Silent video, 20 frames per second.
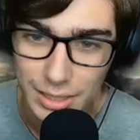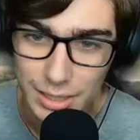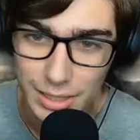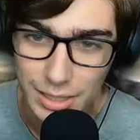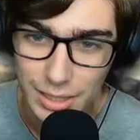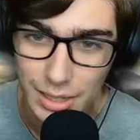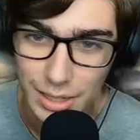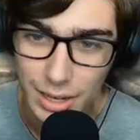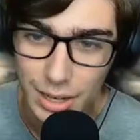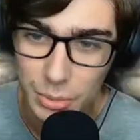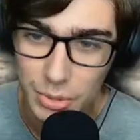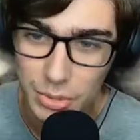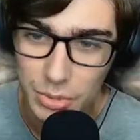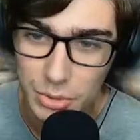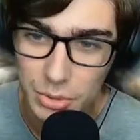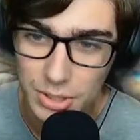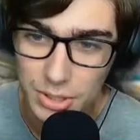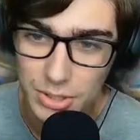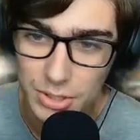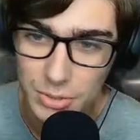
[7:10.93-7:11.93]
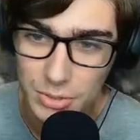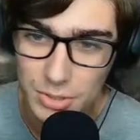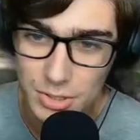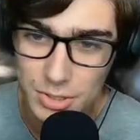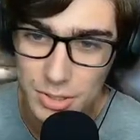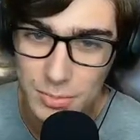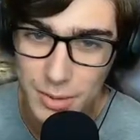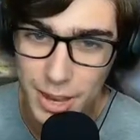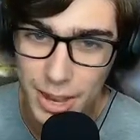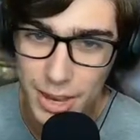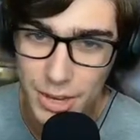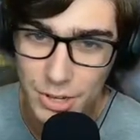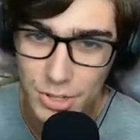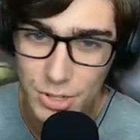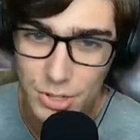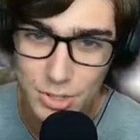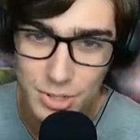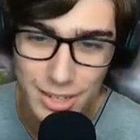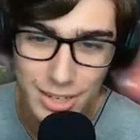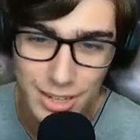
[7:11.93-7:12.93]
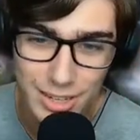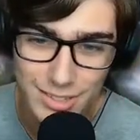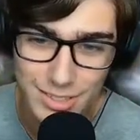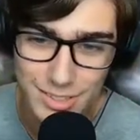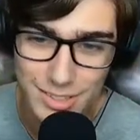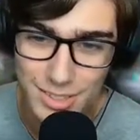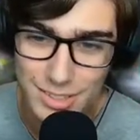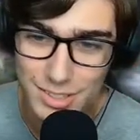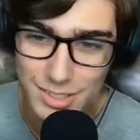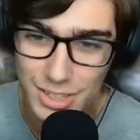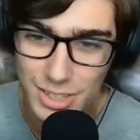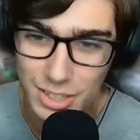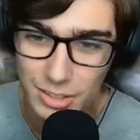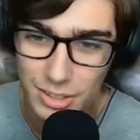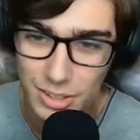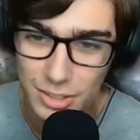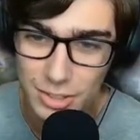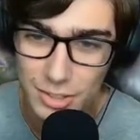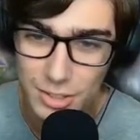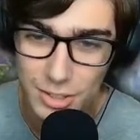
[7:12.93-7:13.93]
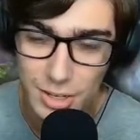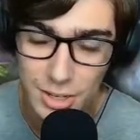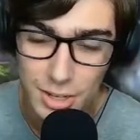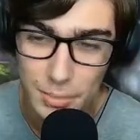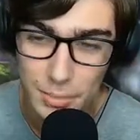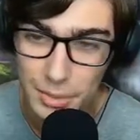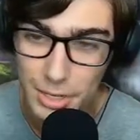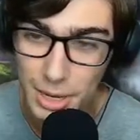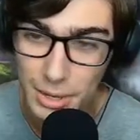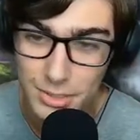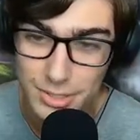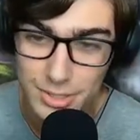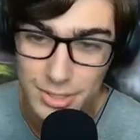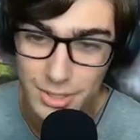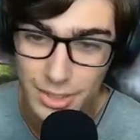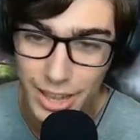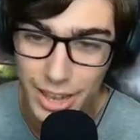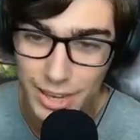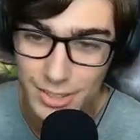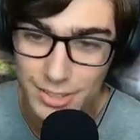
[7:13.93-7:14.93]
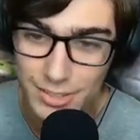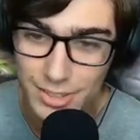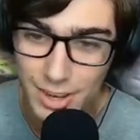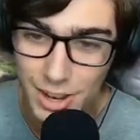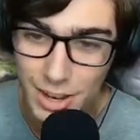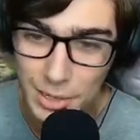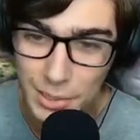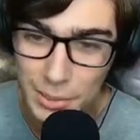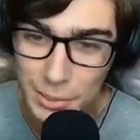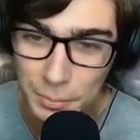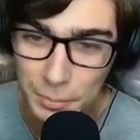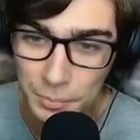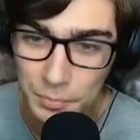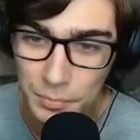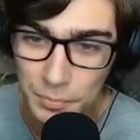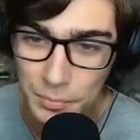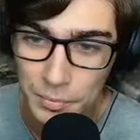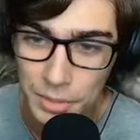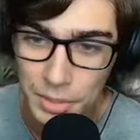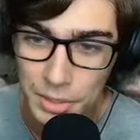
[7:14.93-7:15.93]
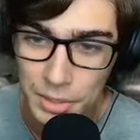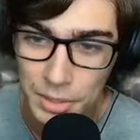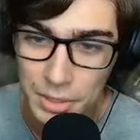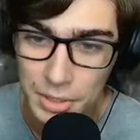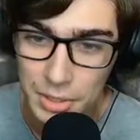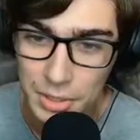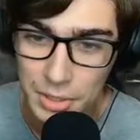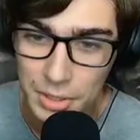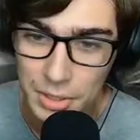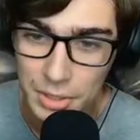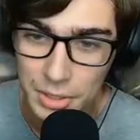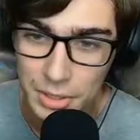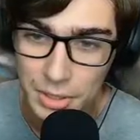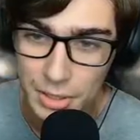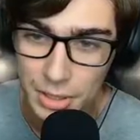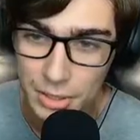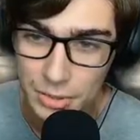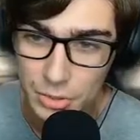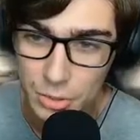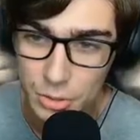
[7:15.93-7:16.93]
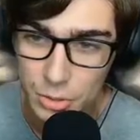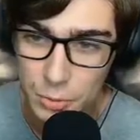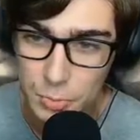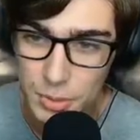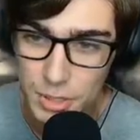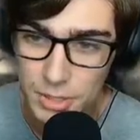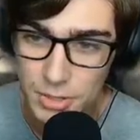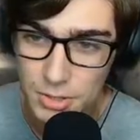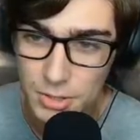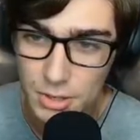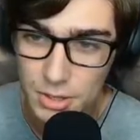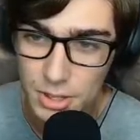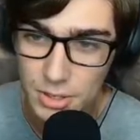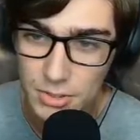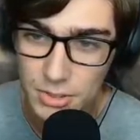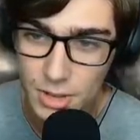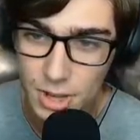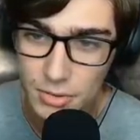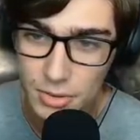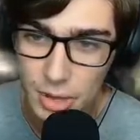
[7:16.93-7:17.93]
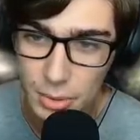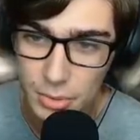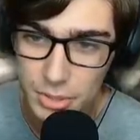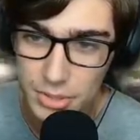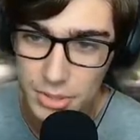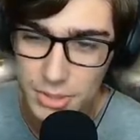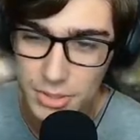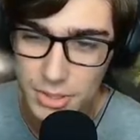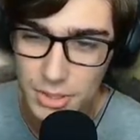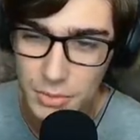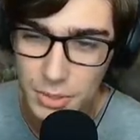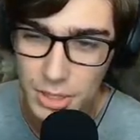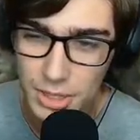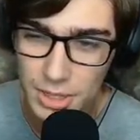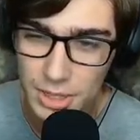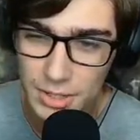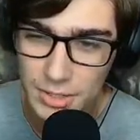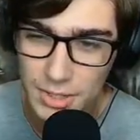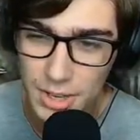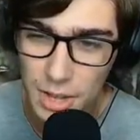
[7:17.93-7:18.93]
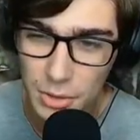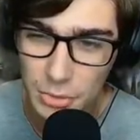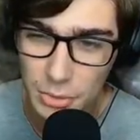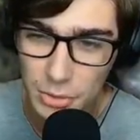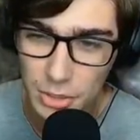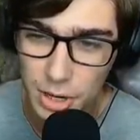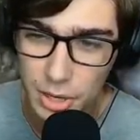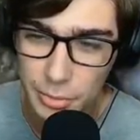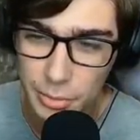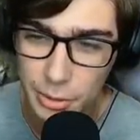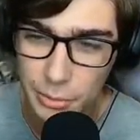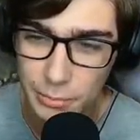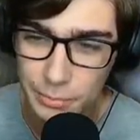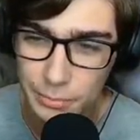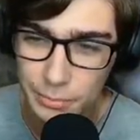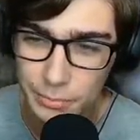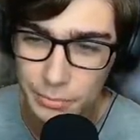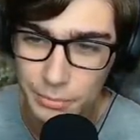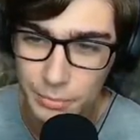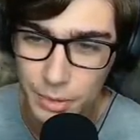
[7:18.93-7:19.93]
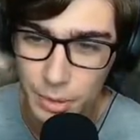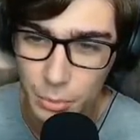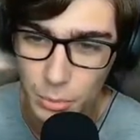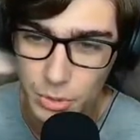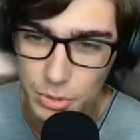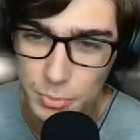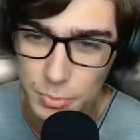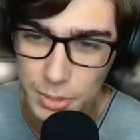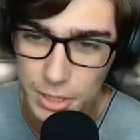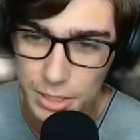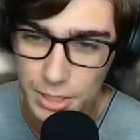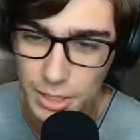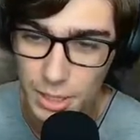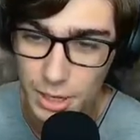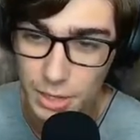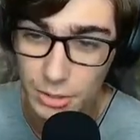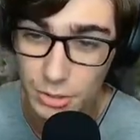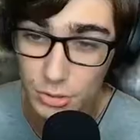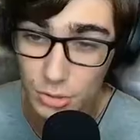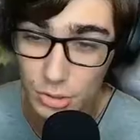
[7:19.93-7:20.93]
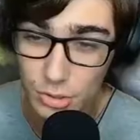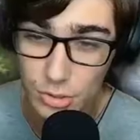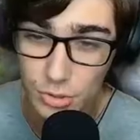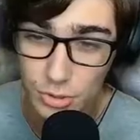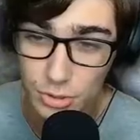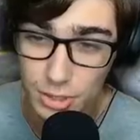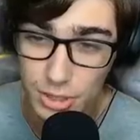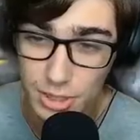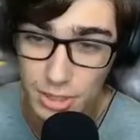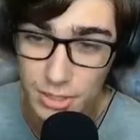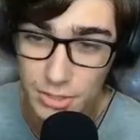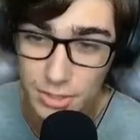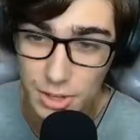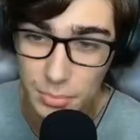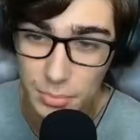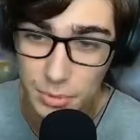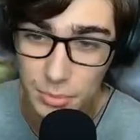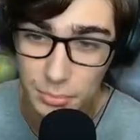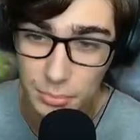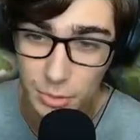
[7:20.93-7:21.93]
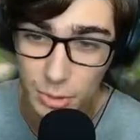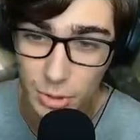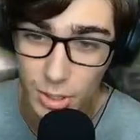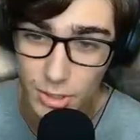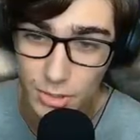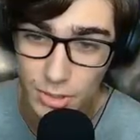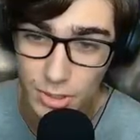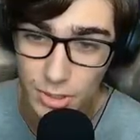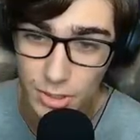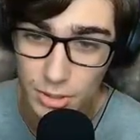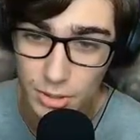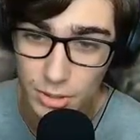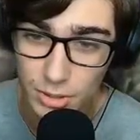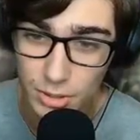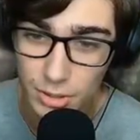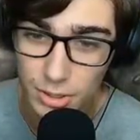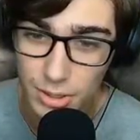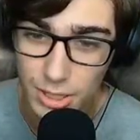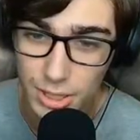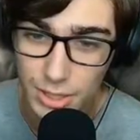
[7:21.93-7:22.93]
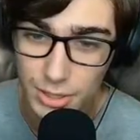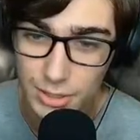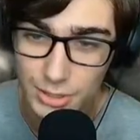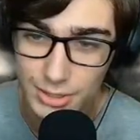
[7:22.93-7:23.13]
Uh, ah, we don't get to use Smash, as he does kill us. But now it's Slash Stock, let's go speed to start things off. I want to see if we can get a down throw combo with speed. It could just lead into something crazy. Good nair.